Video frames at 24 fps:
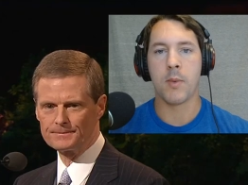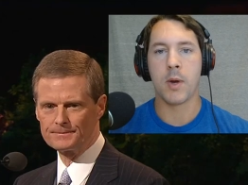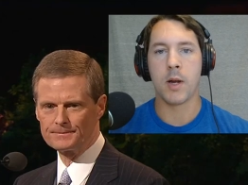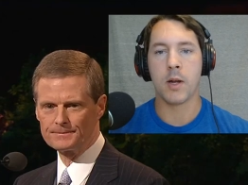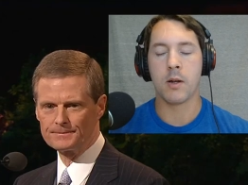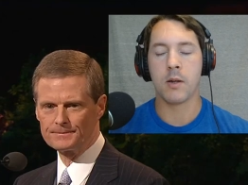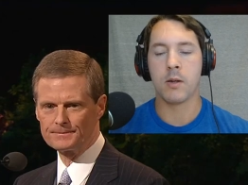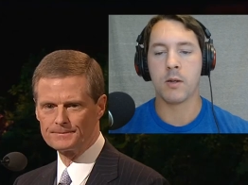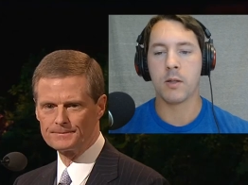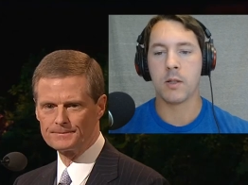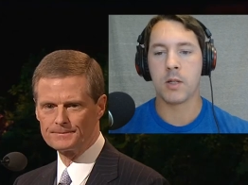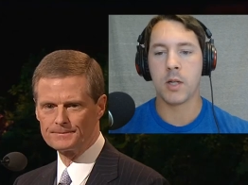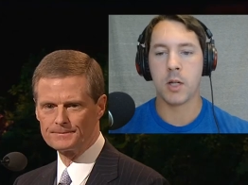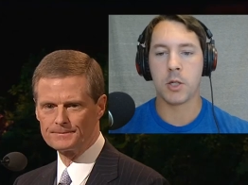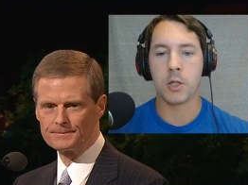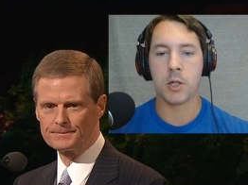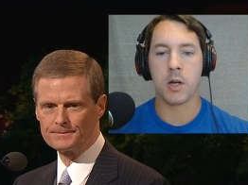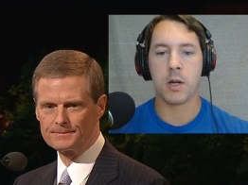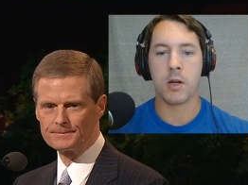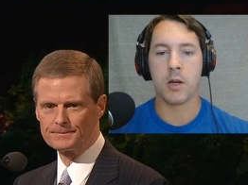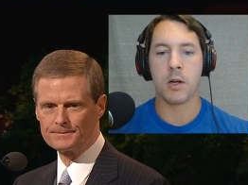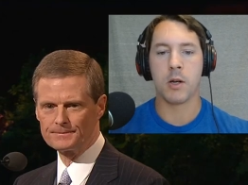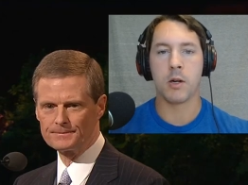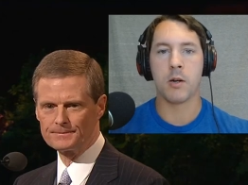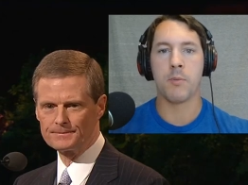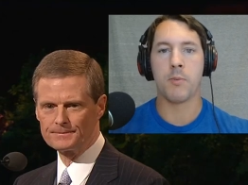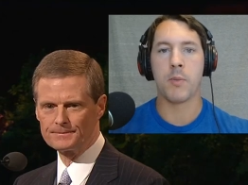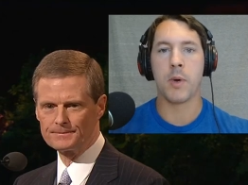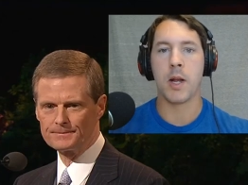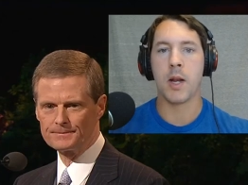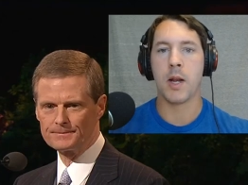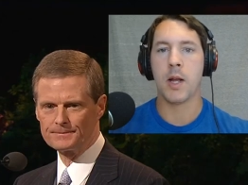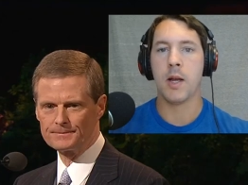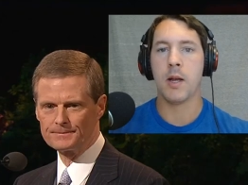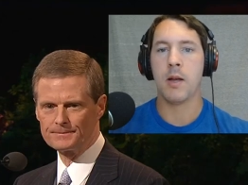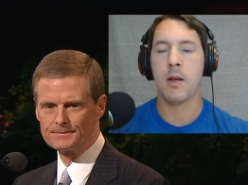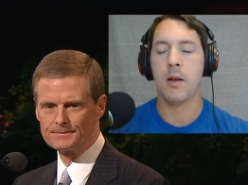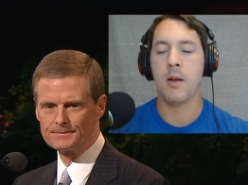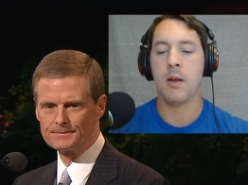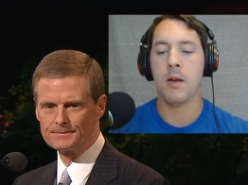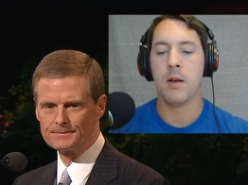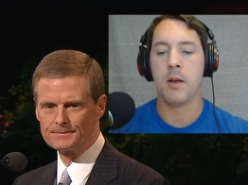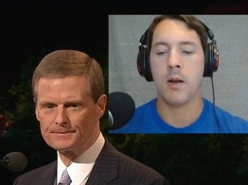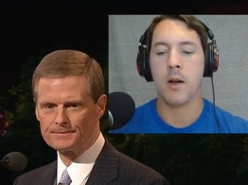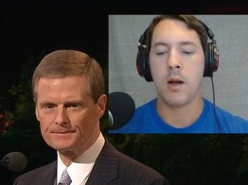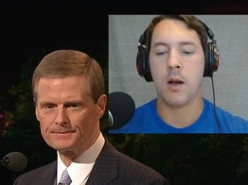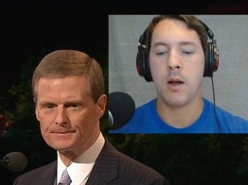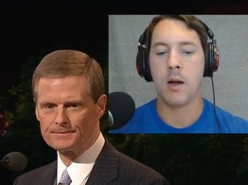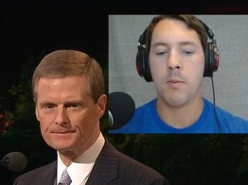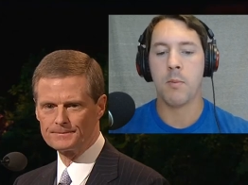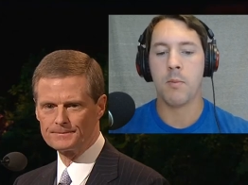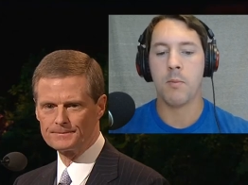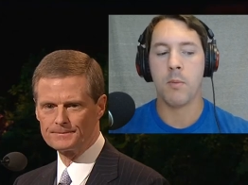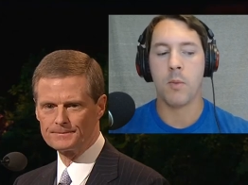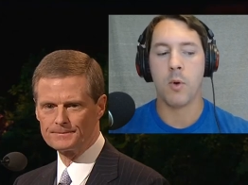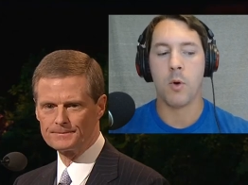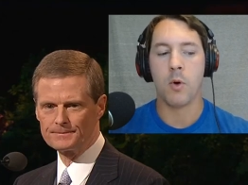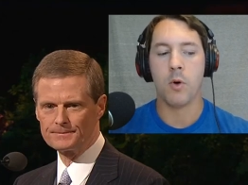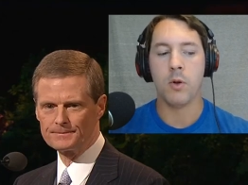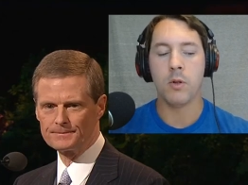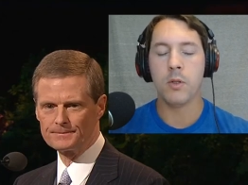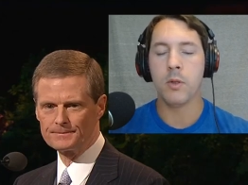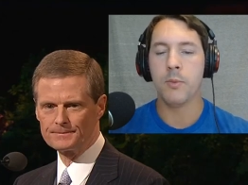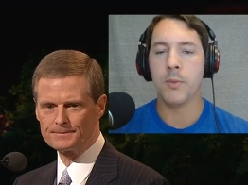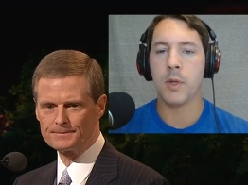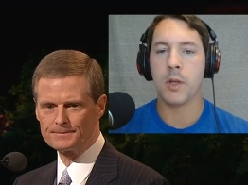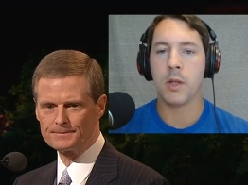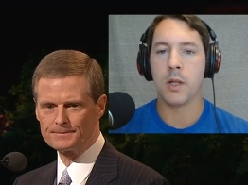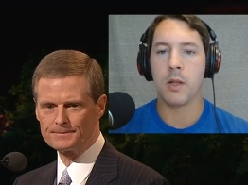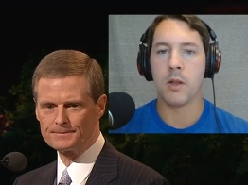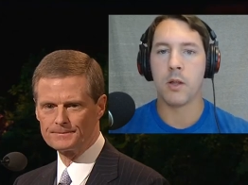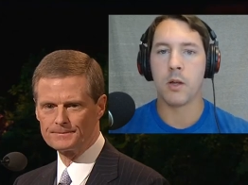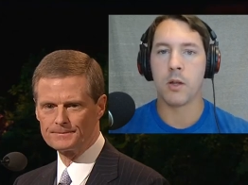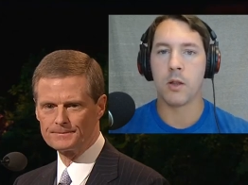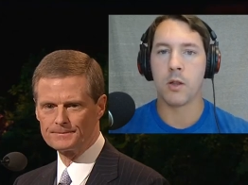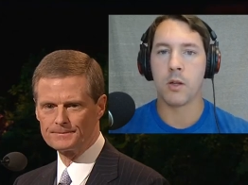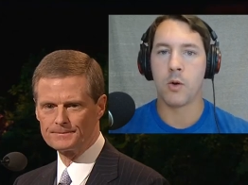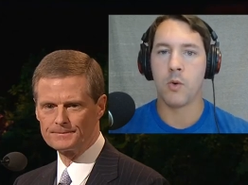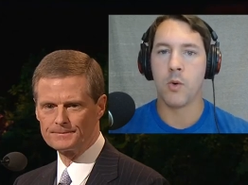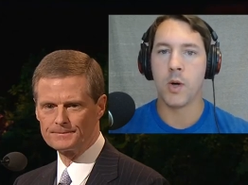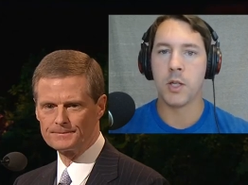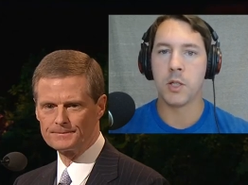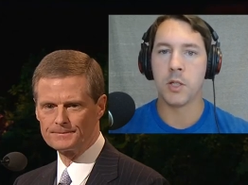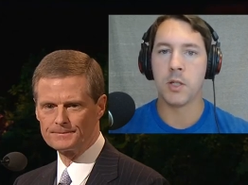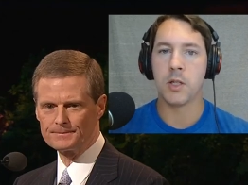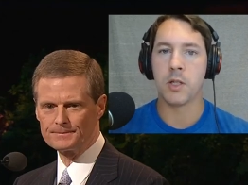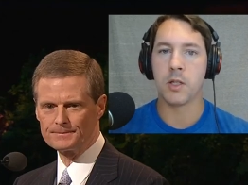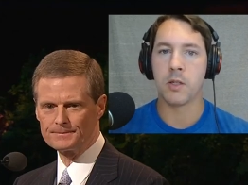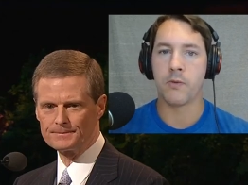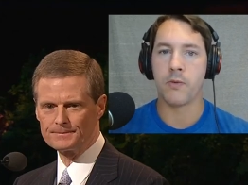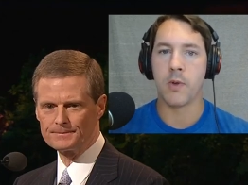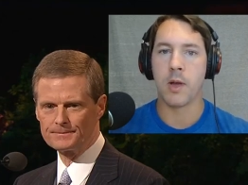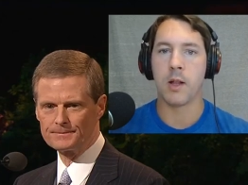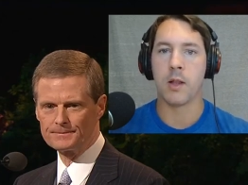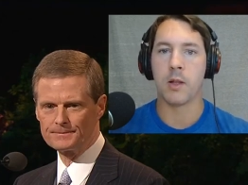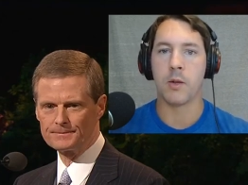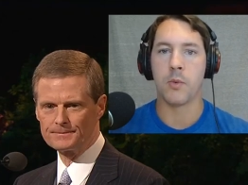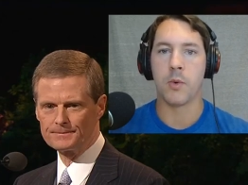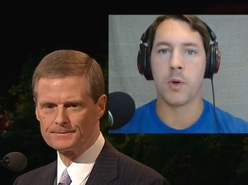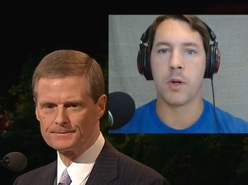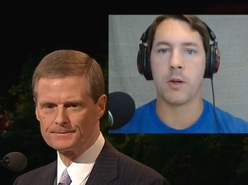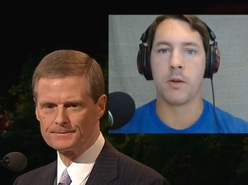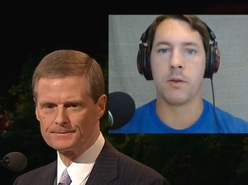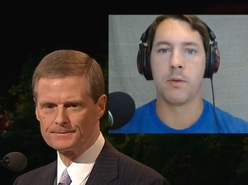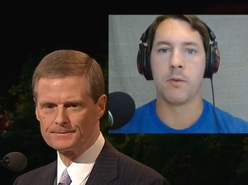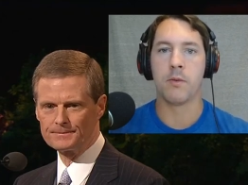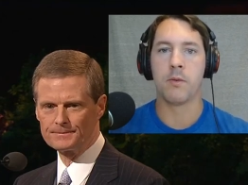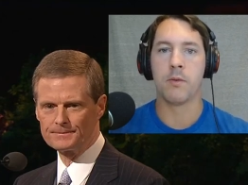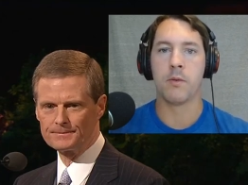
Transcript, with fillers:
Speaker 1: might touch on here, but ultimately the question is a valid one.